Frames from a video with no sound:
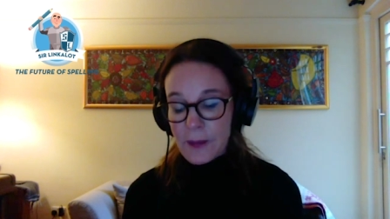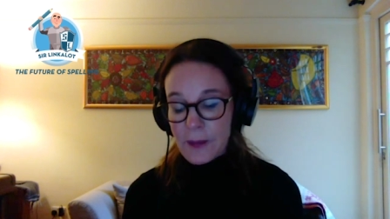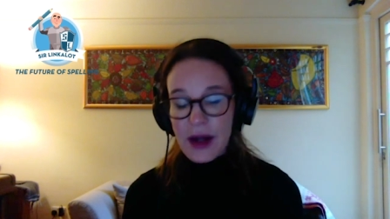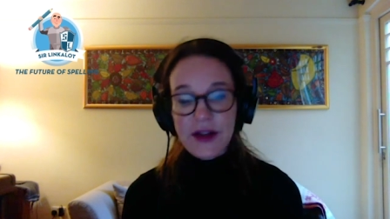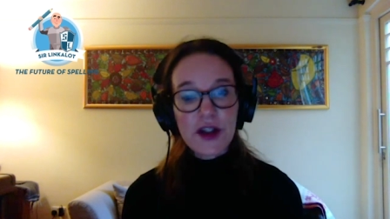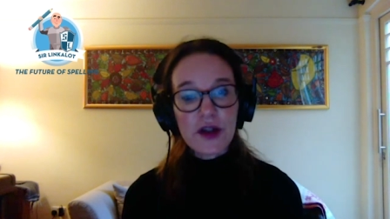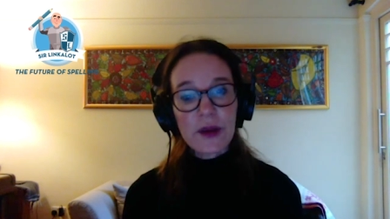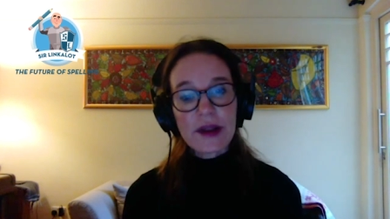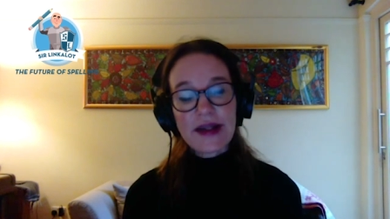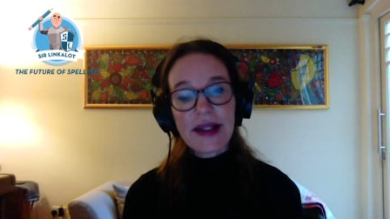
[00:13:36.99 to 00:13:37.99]
But
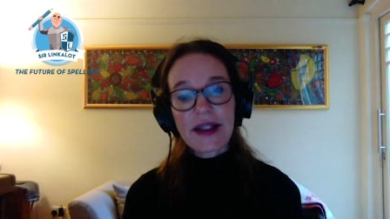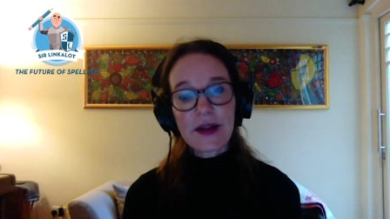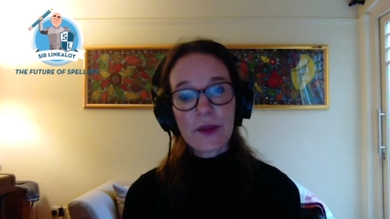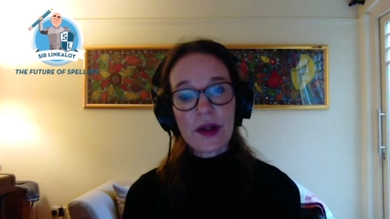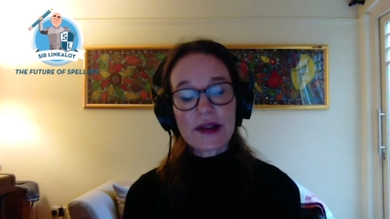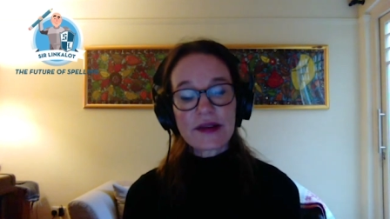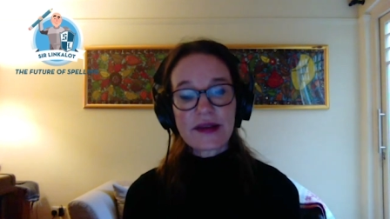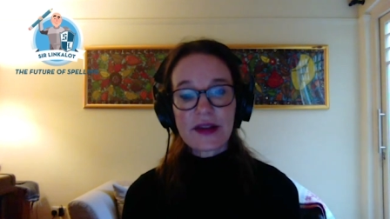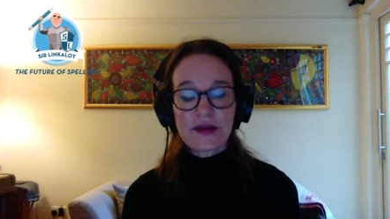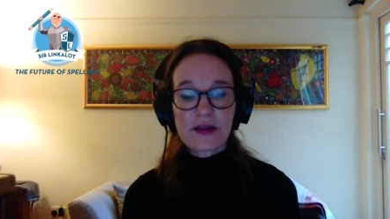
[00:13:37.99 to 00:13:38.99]
you are taking the
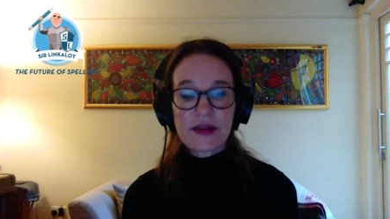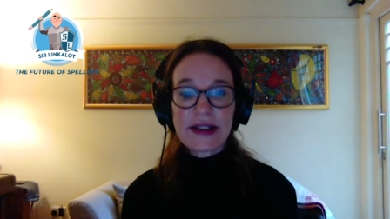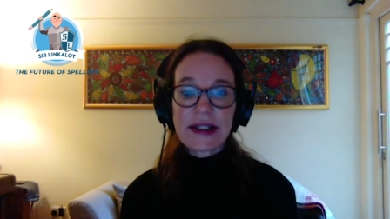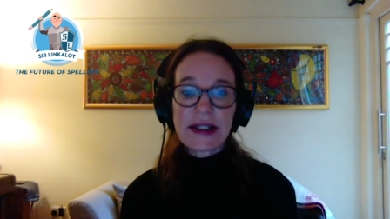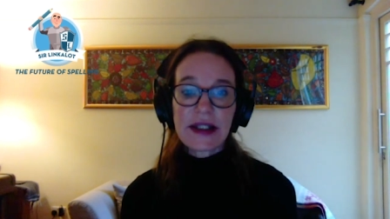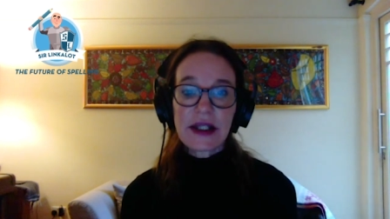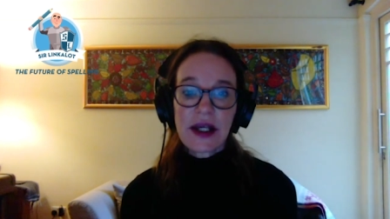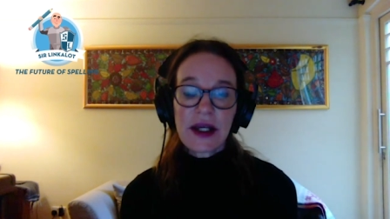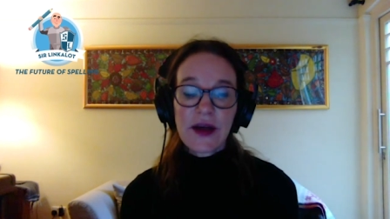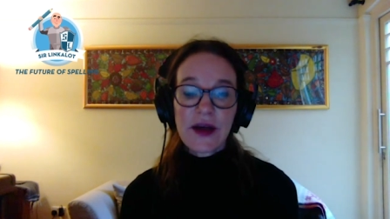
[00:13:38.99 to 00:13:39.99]
words that really
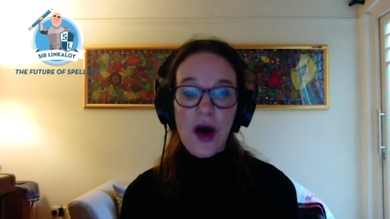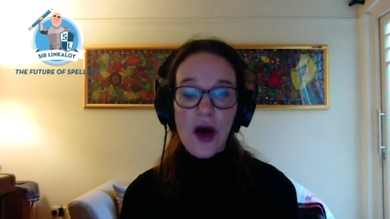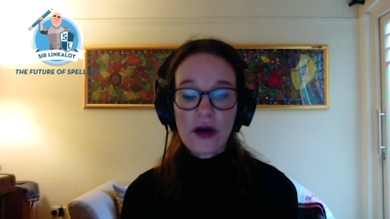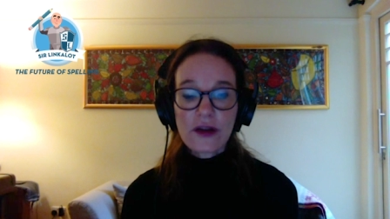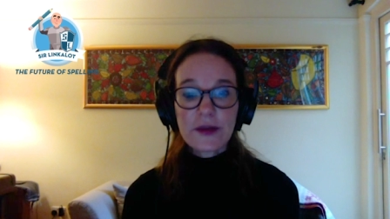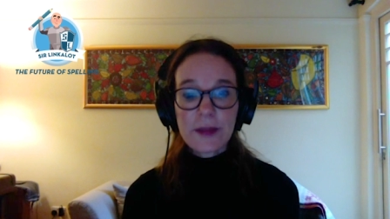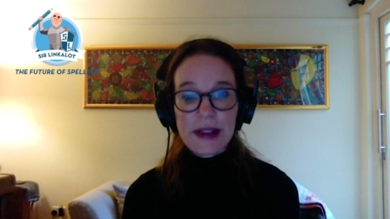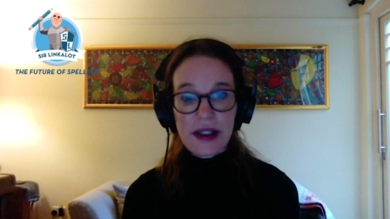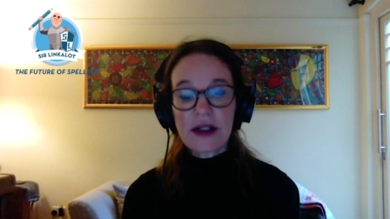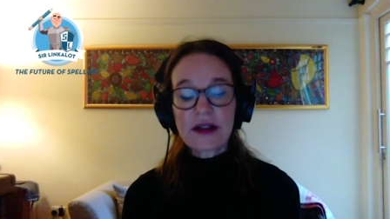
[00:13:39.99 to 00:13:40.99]
can't
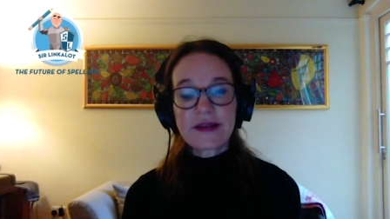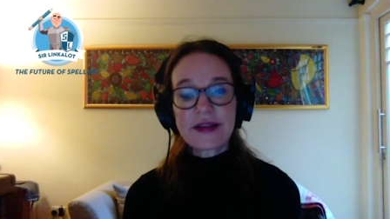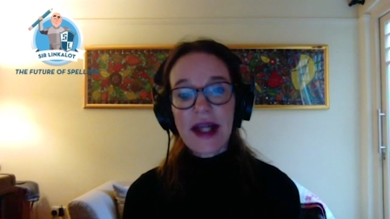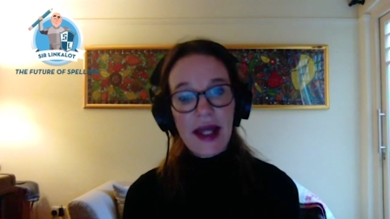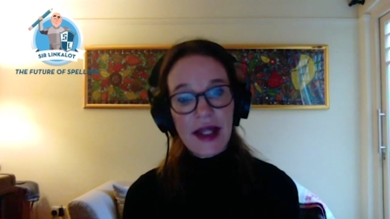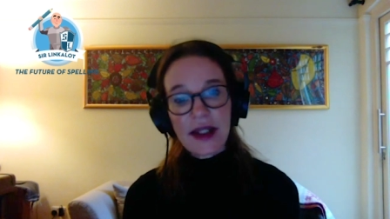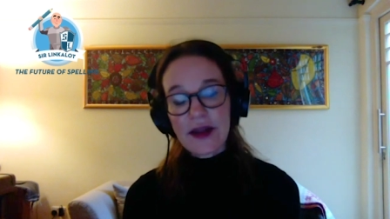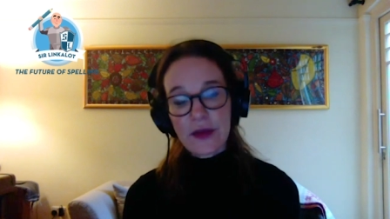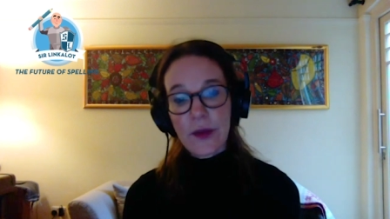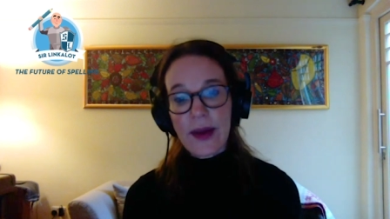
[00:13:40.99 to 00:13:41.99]
be learned in any
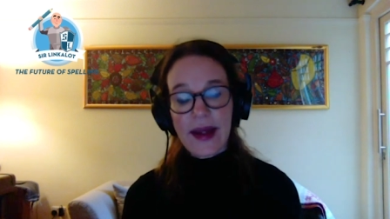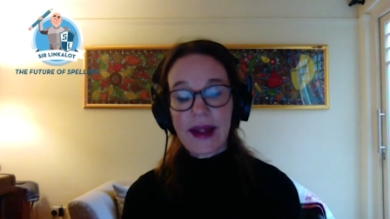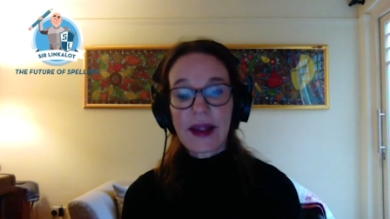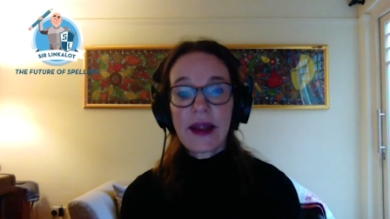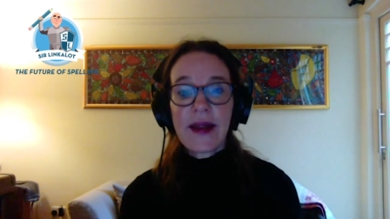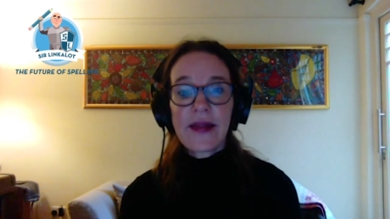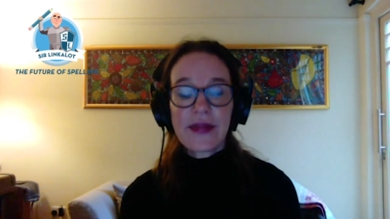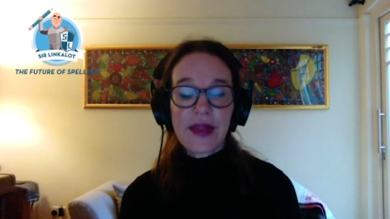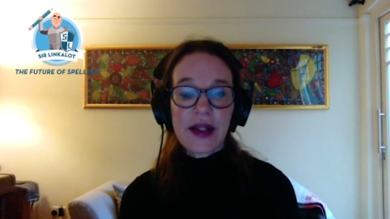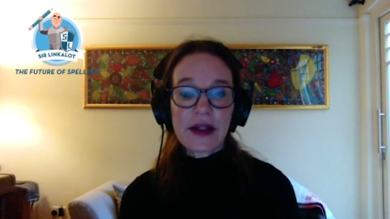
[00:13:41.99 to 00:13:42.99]
other way
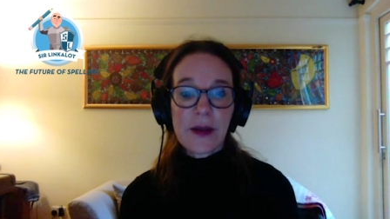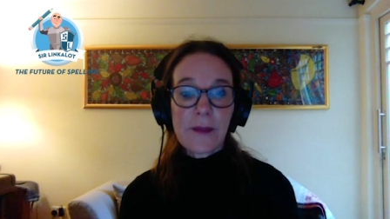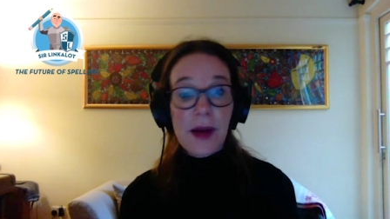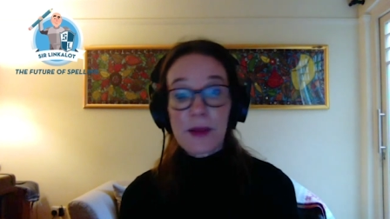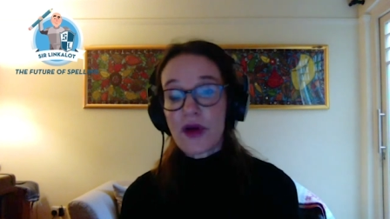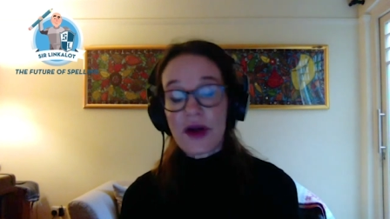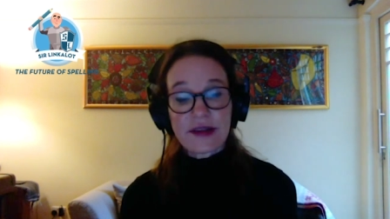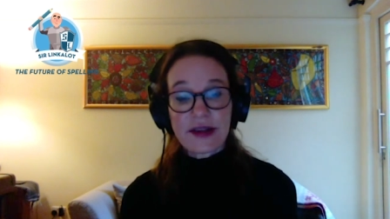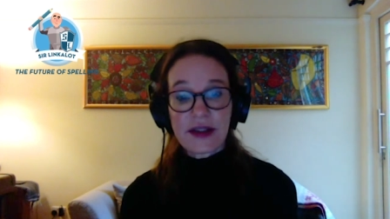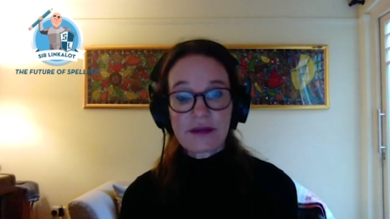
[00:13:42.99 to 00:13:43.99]
than
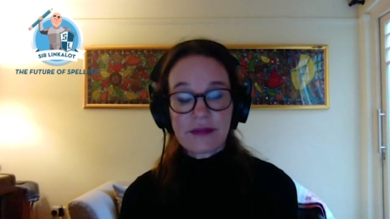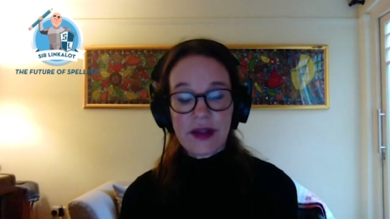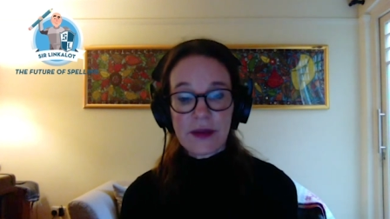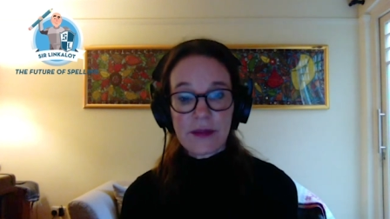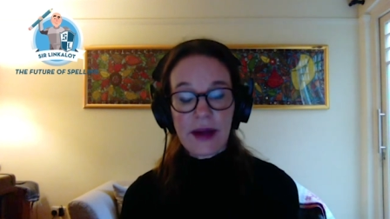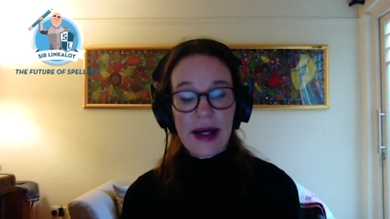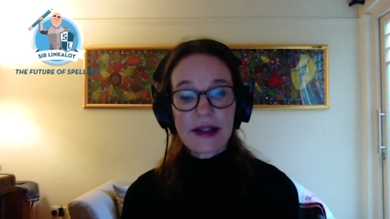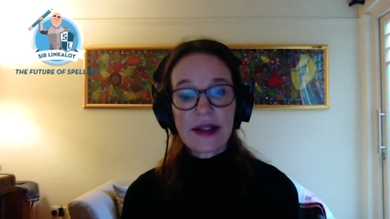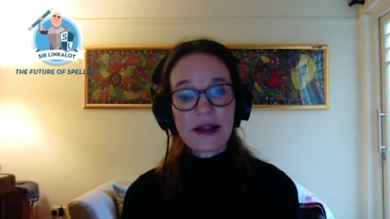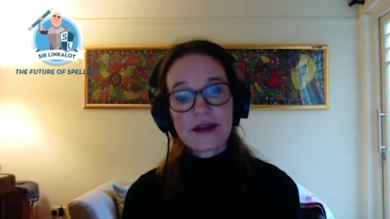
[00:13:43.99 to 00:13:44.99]
memorizing them.
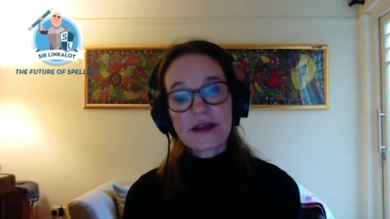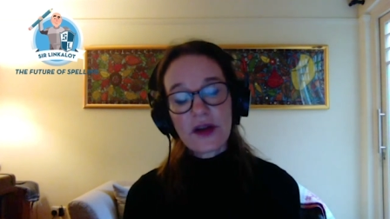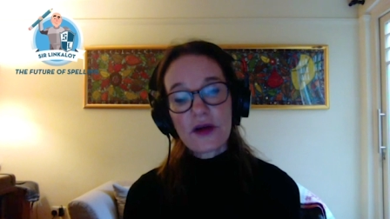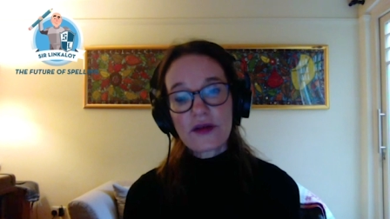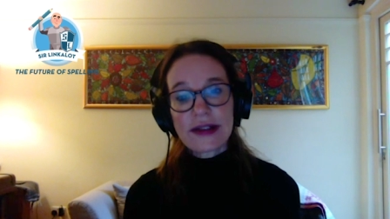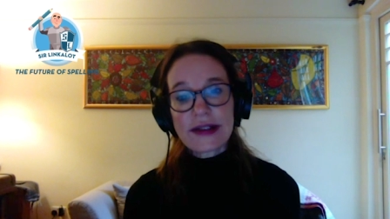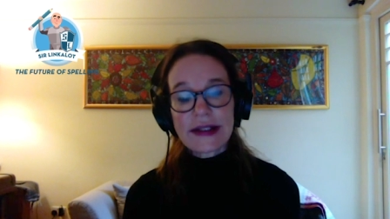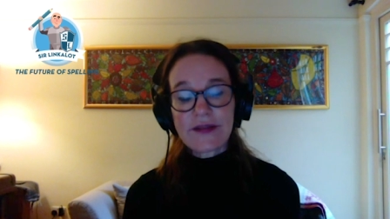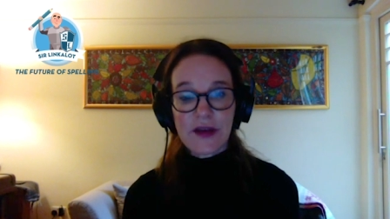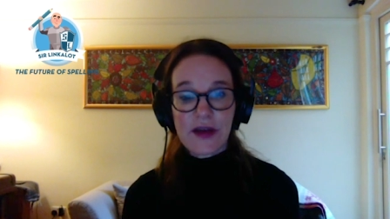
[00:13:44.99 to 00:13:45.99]
And that's not
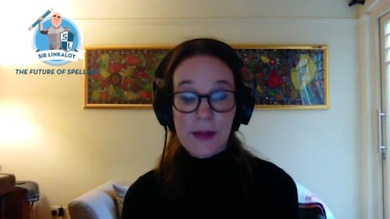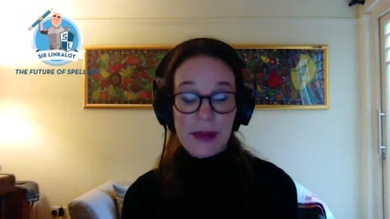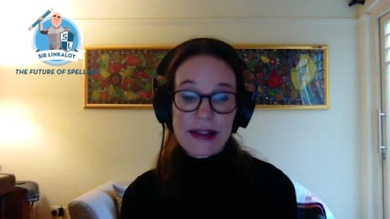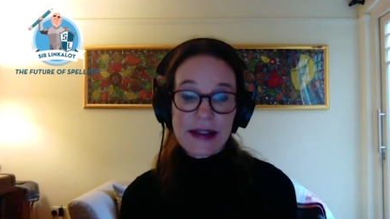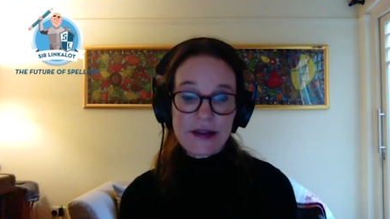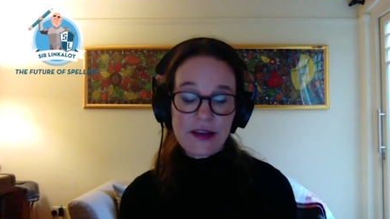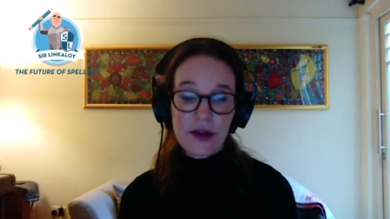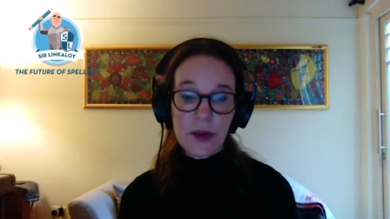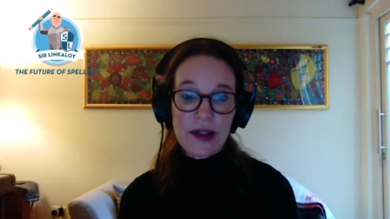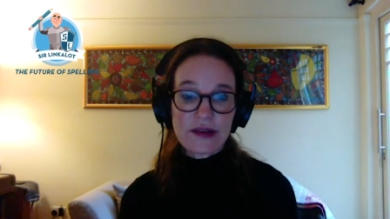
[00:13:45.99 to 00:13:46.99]
really very appealing to
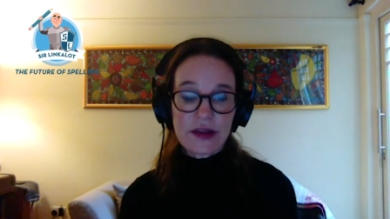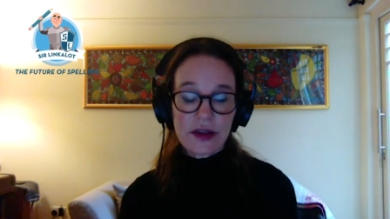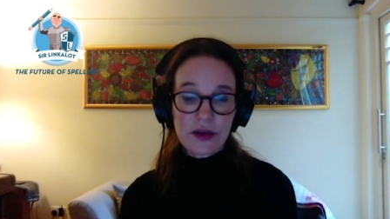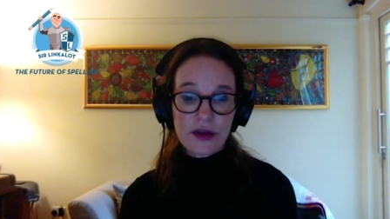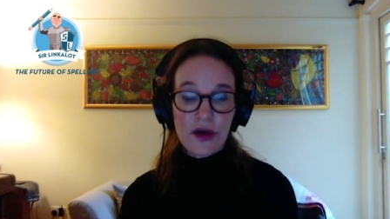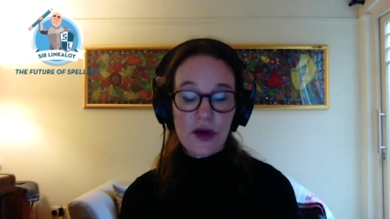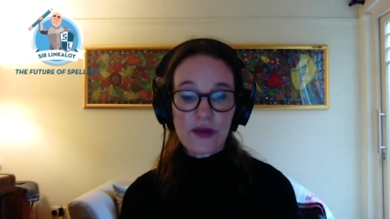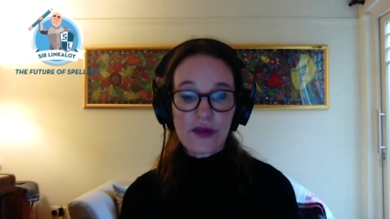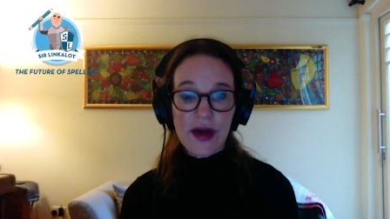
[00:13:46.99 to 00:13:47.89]
quite a lot of